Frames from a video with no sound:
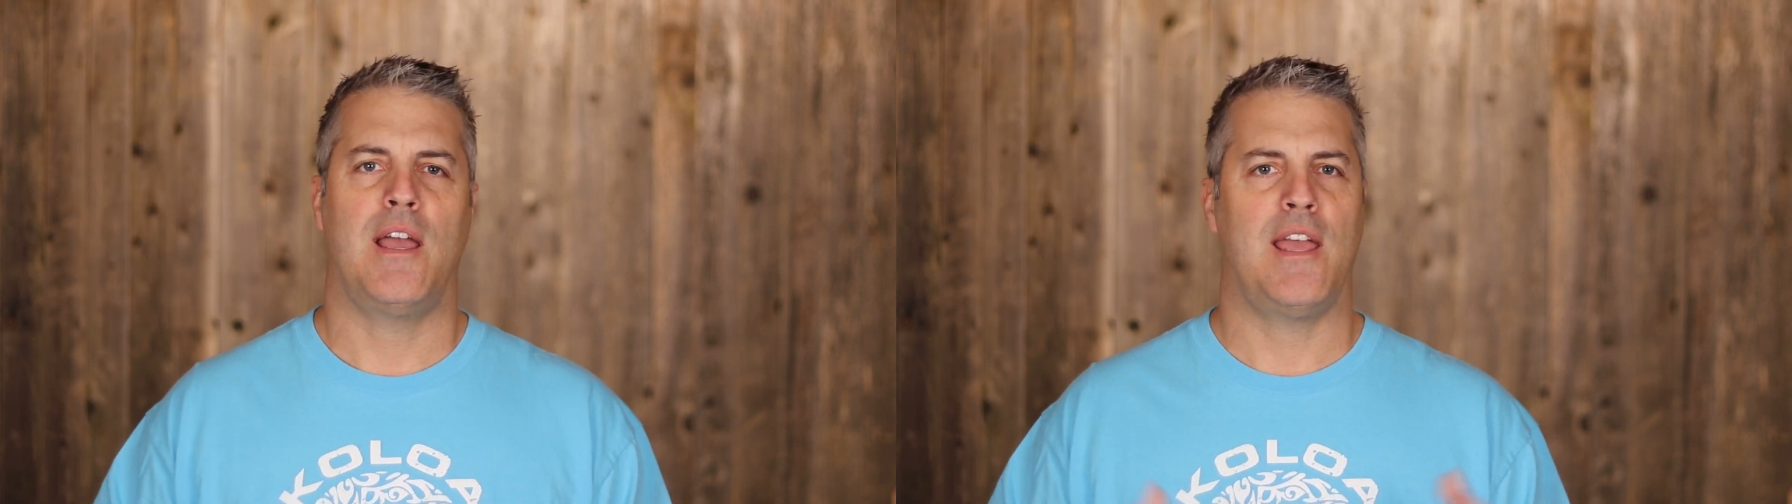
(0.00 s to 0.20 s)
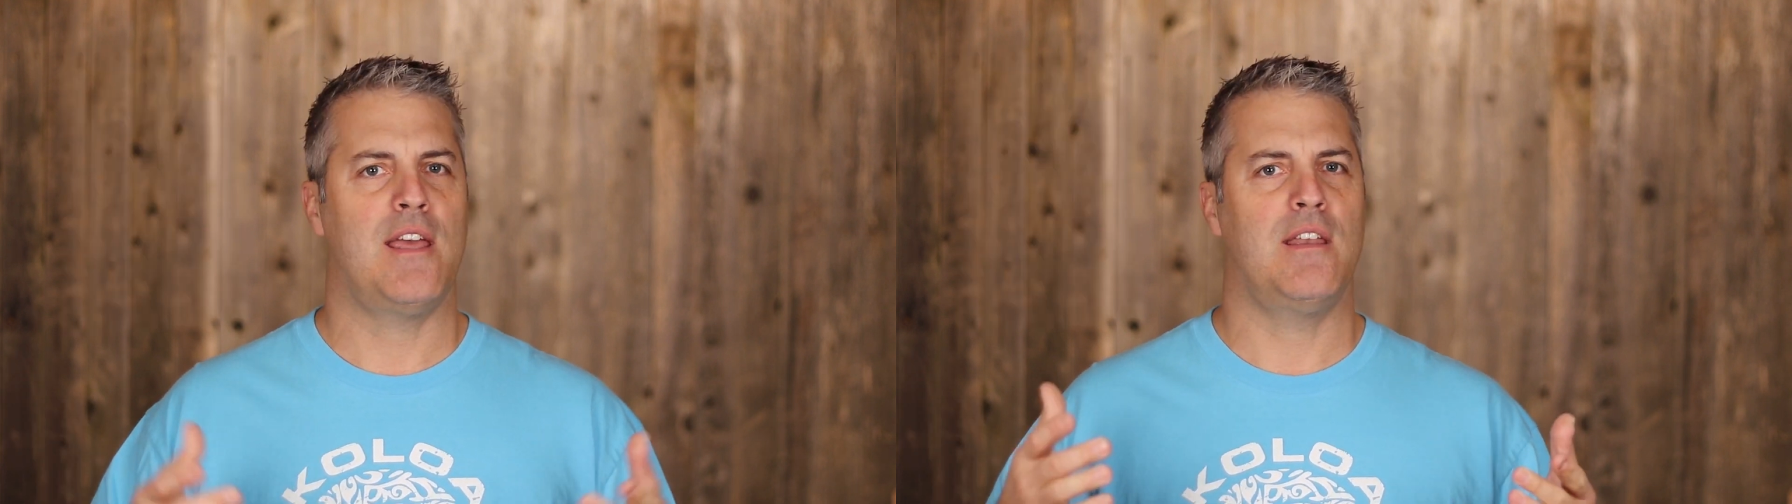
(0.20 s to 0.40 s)

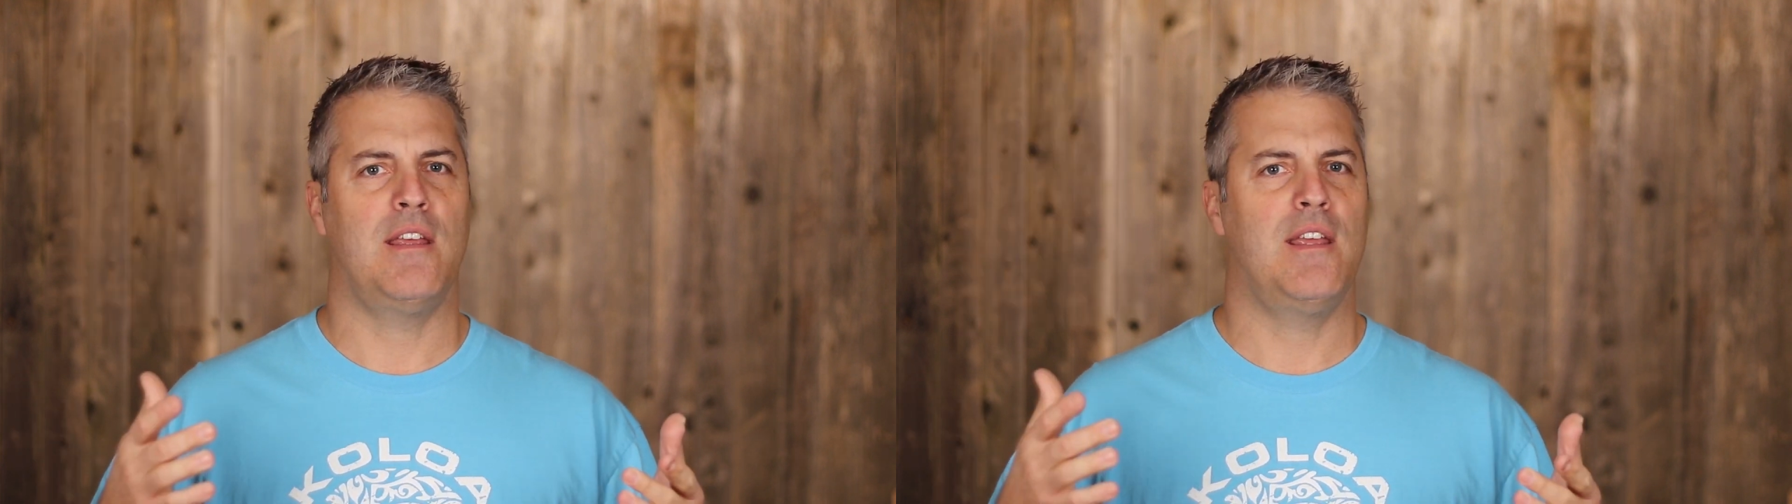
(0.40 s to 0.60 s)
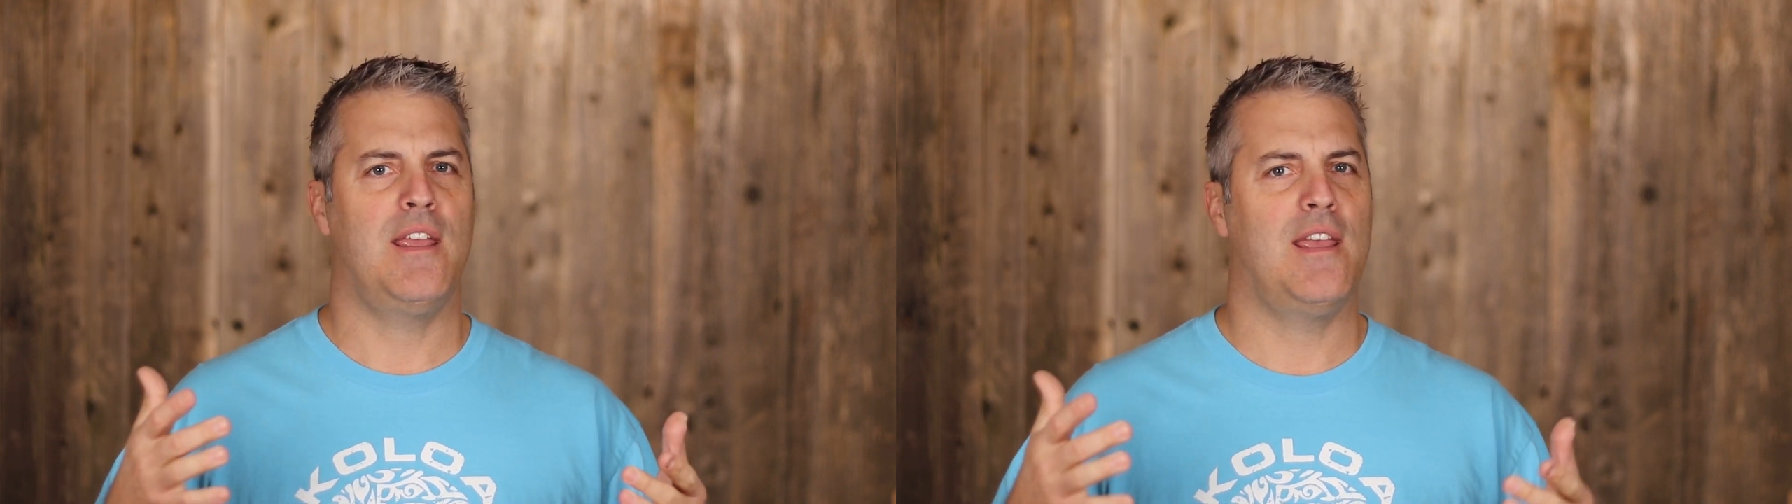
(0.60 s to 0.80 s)
And
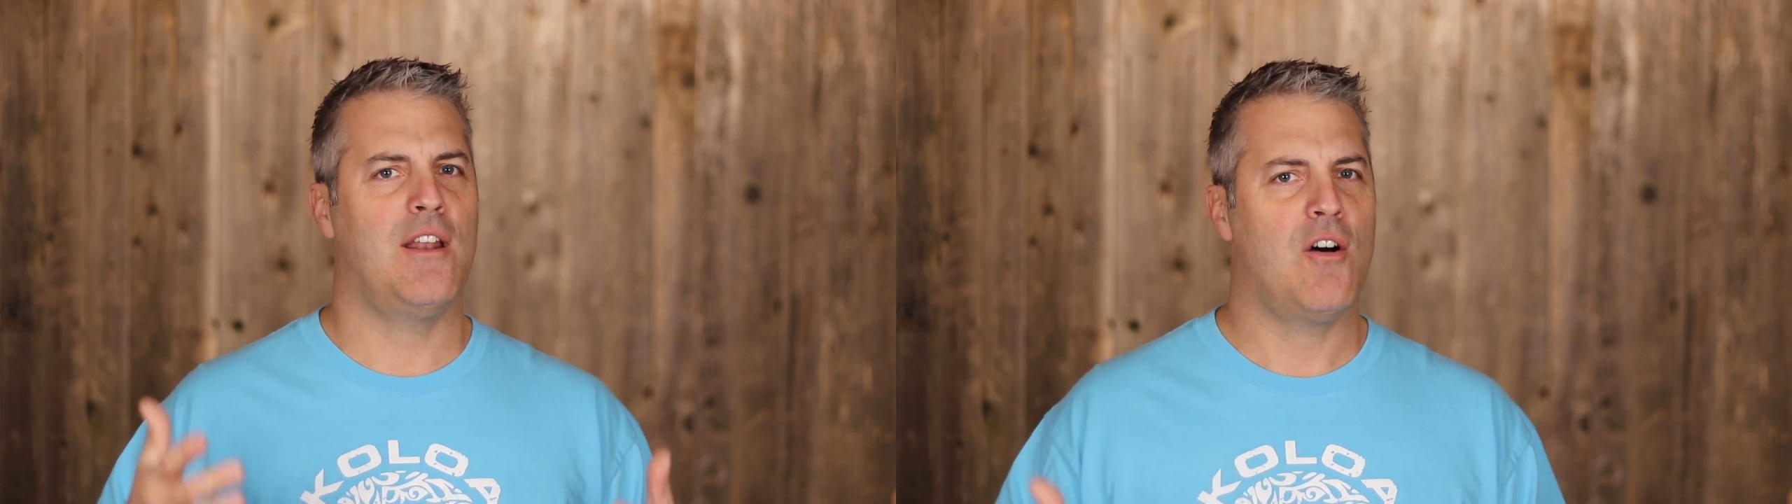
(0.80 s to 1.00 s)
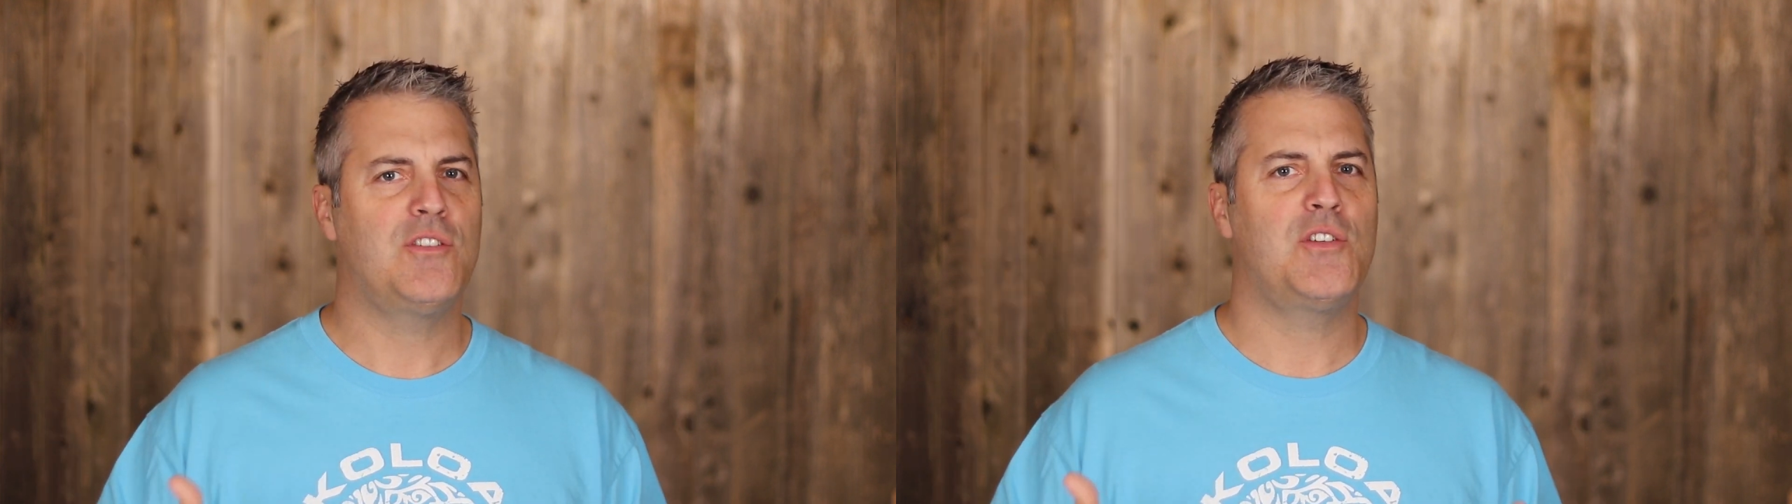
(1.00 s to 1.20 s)

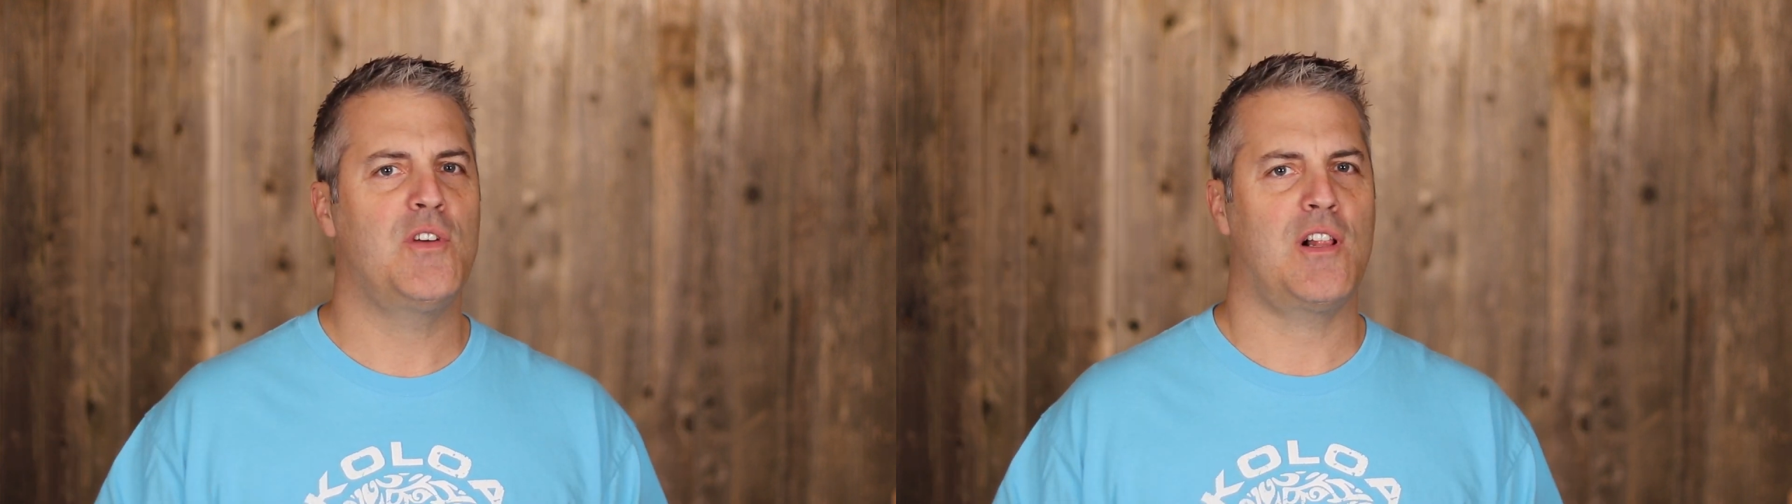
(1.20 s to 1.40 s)
it also